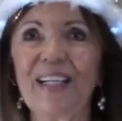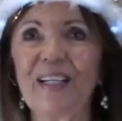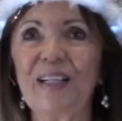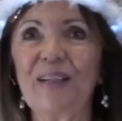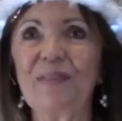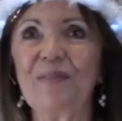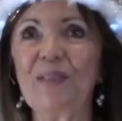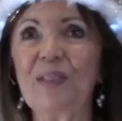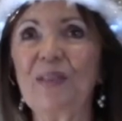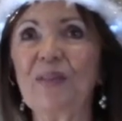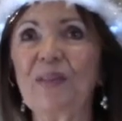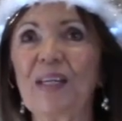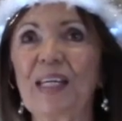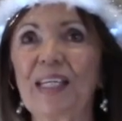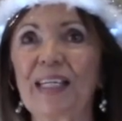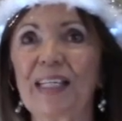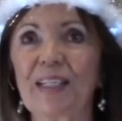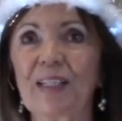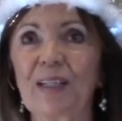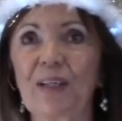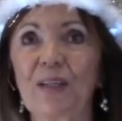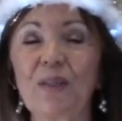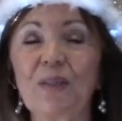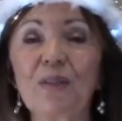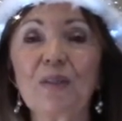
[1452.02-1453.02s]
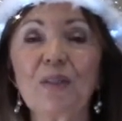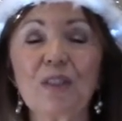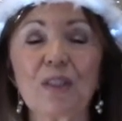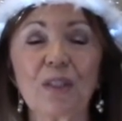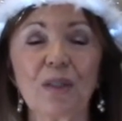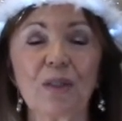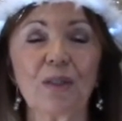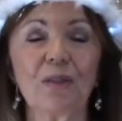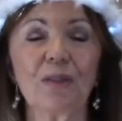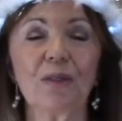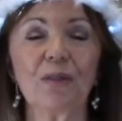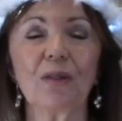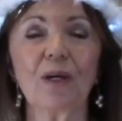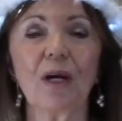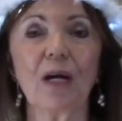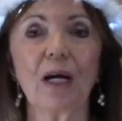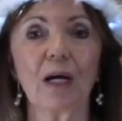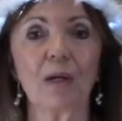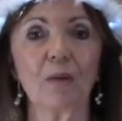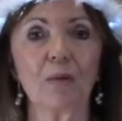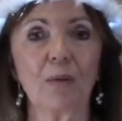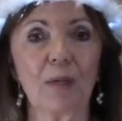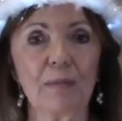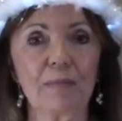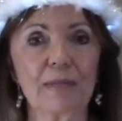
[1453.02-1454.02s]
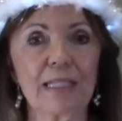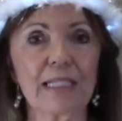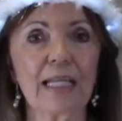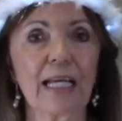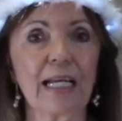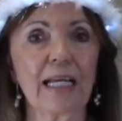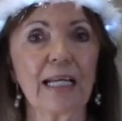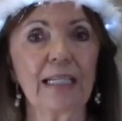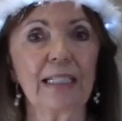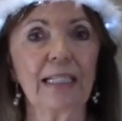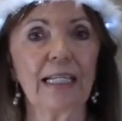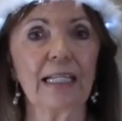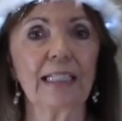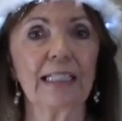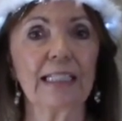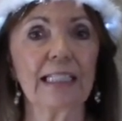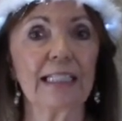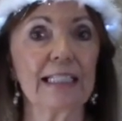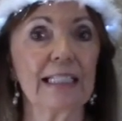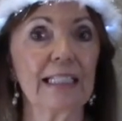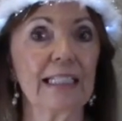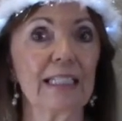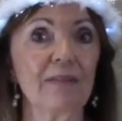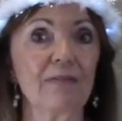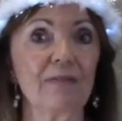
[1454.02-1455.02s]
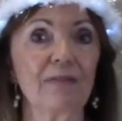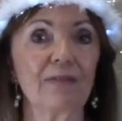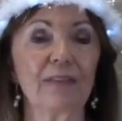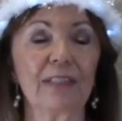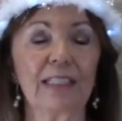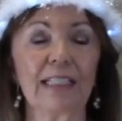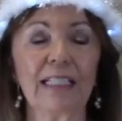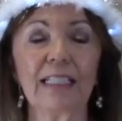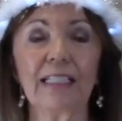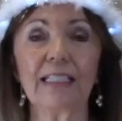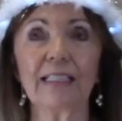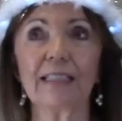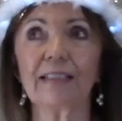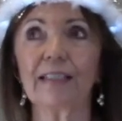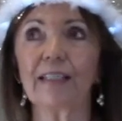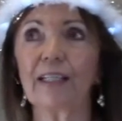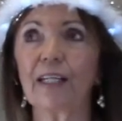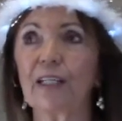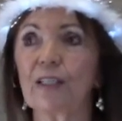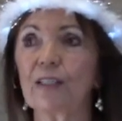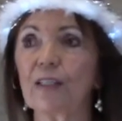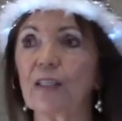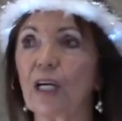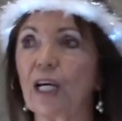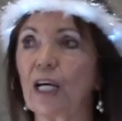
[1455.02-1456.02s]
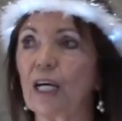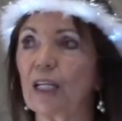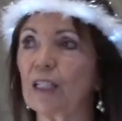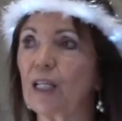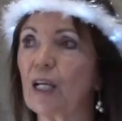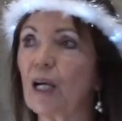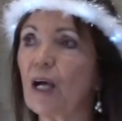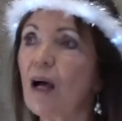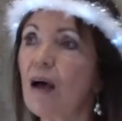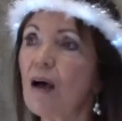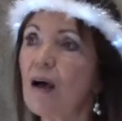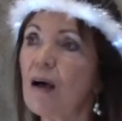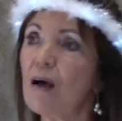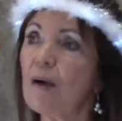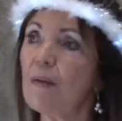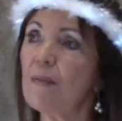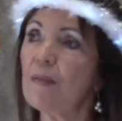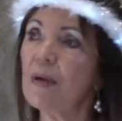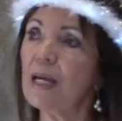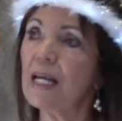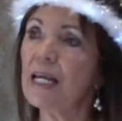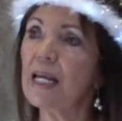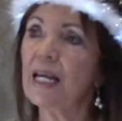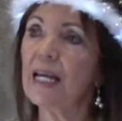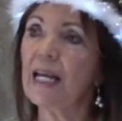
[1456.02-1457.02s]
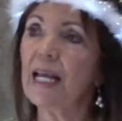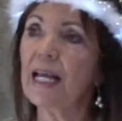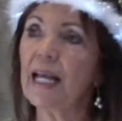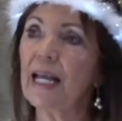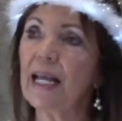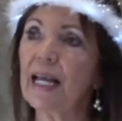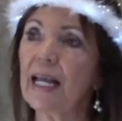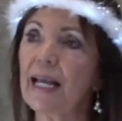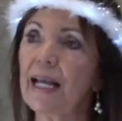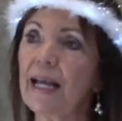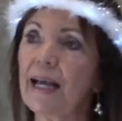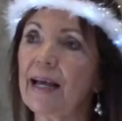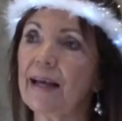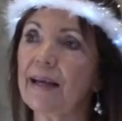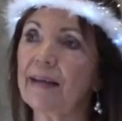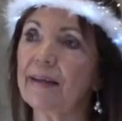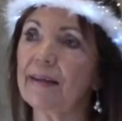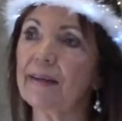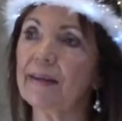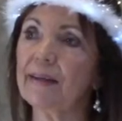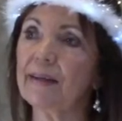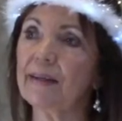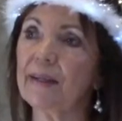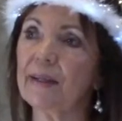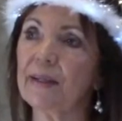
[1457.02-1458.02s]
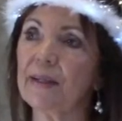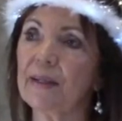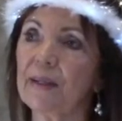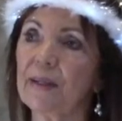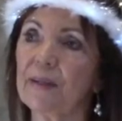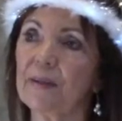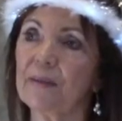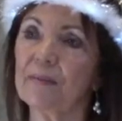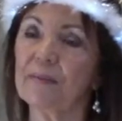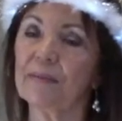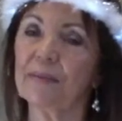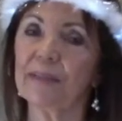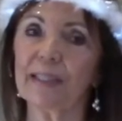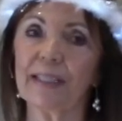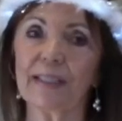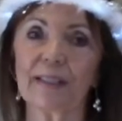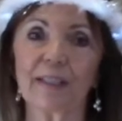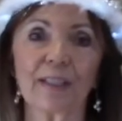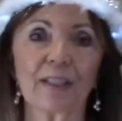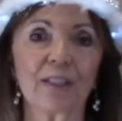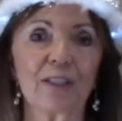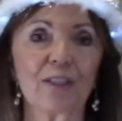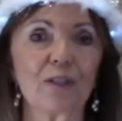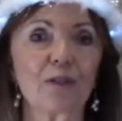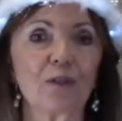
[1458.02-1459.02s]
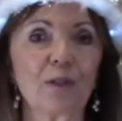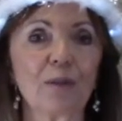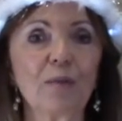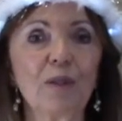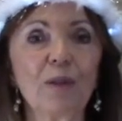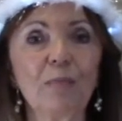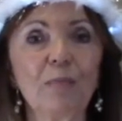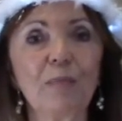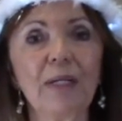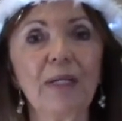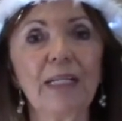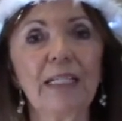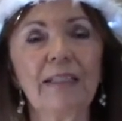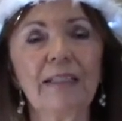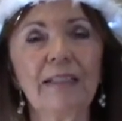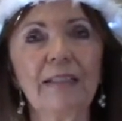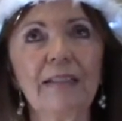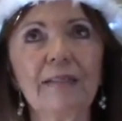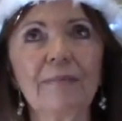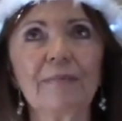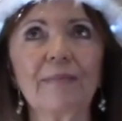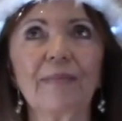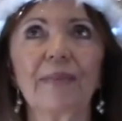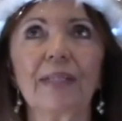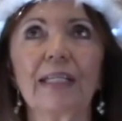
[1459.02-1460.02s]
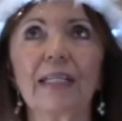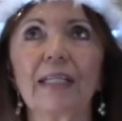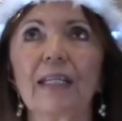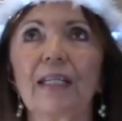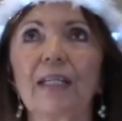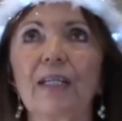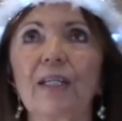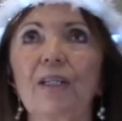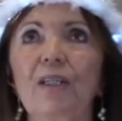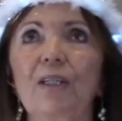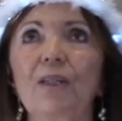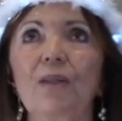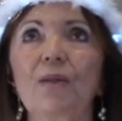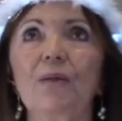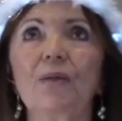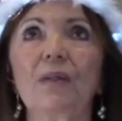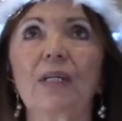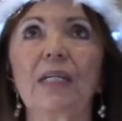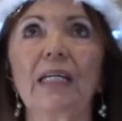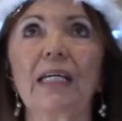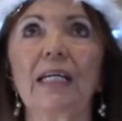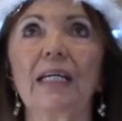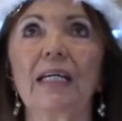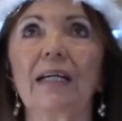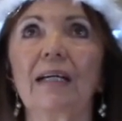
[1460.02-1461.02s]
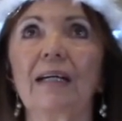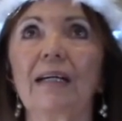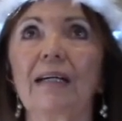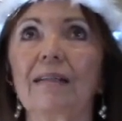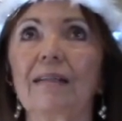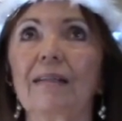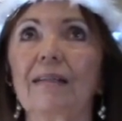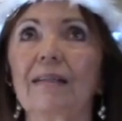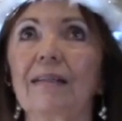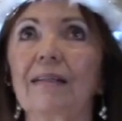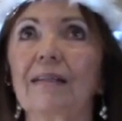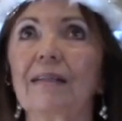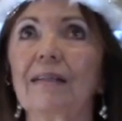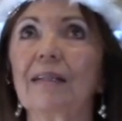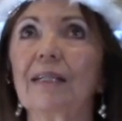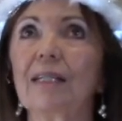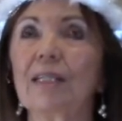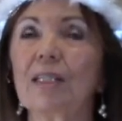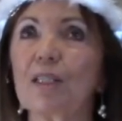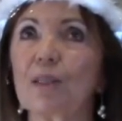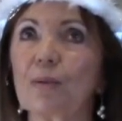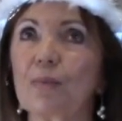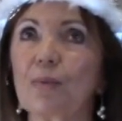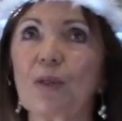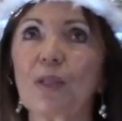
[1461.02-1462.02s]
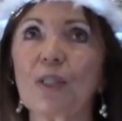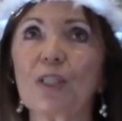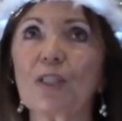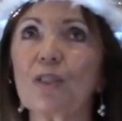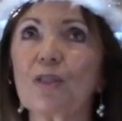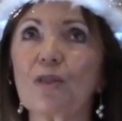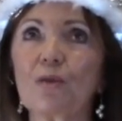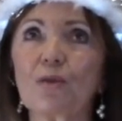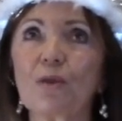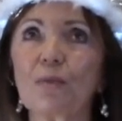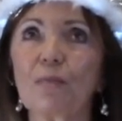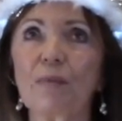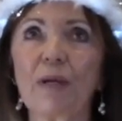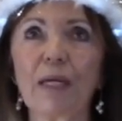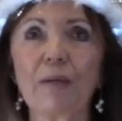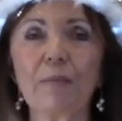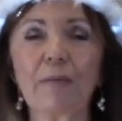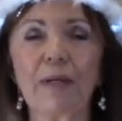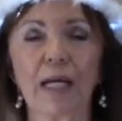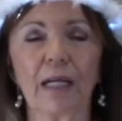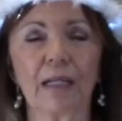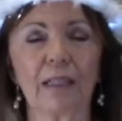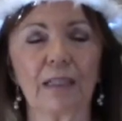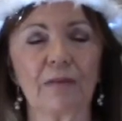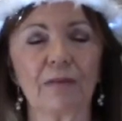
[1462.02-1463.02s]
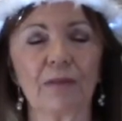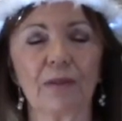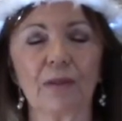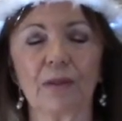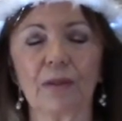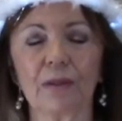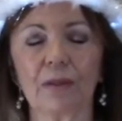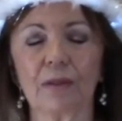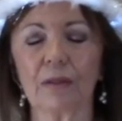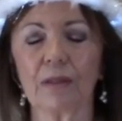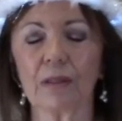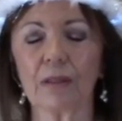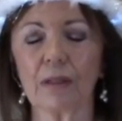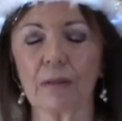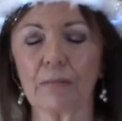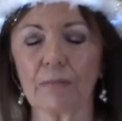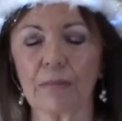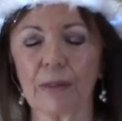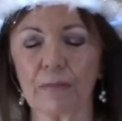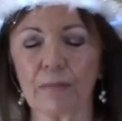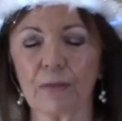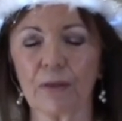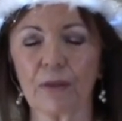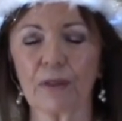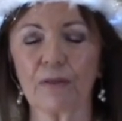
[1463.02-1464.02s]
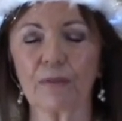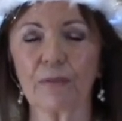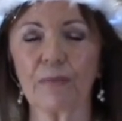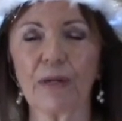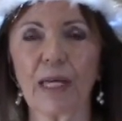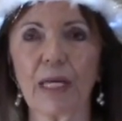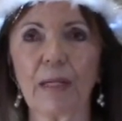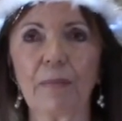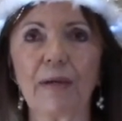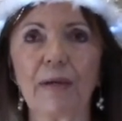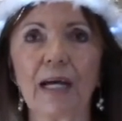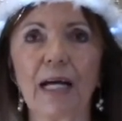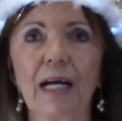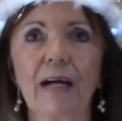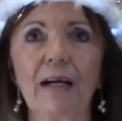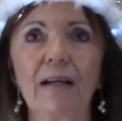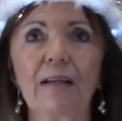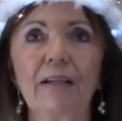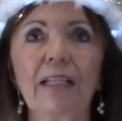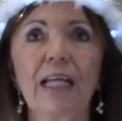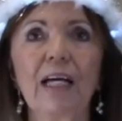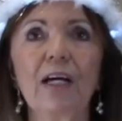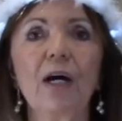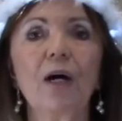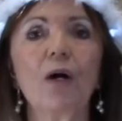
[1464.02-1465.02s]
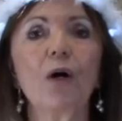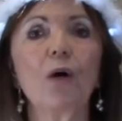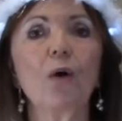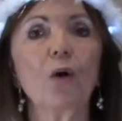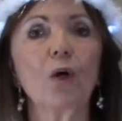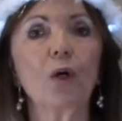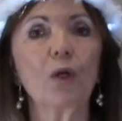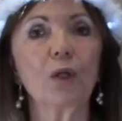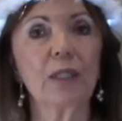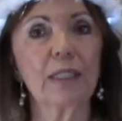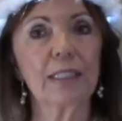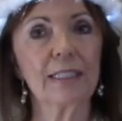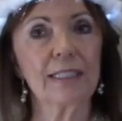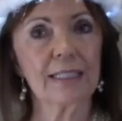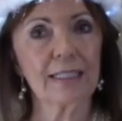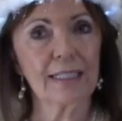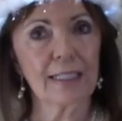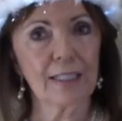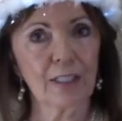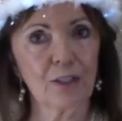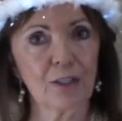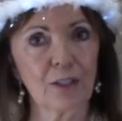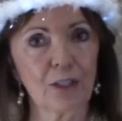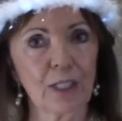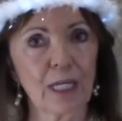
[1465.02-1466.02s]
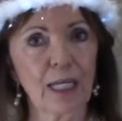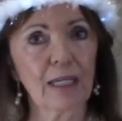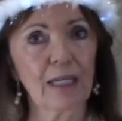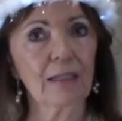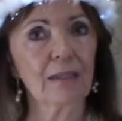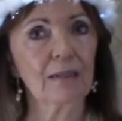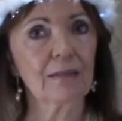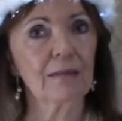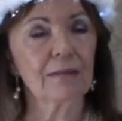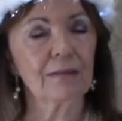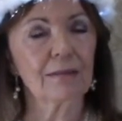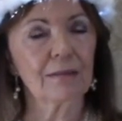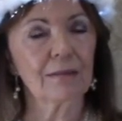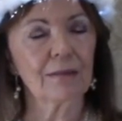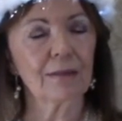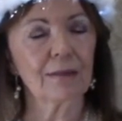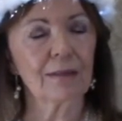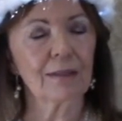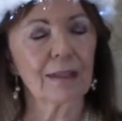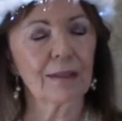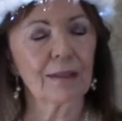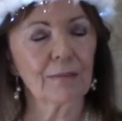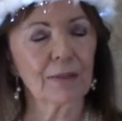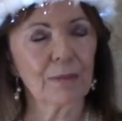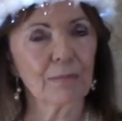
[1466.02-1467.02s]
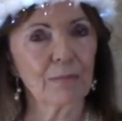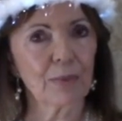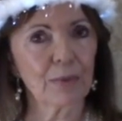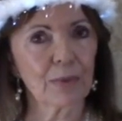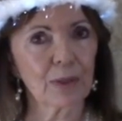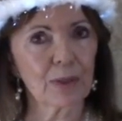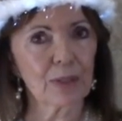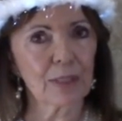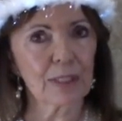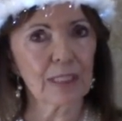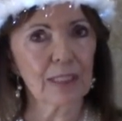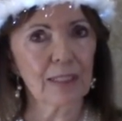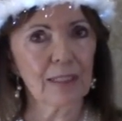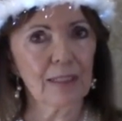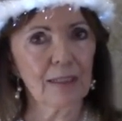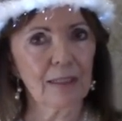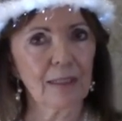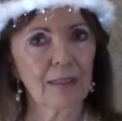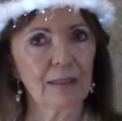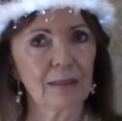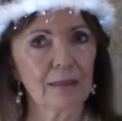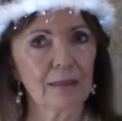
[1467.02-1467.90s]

You can go to our website, lecflint.com, and hit the contribute button. You can support us through PayPal if you're a member of PayPal, or you can send a check or come in person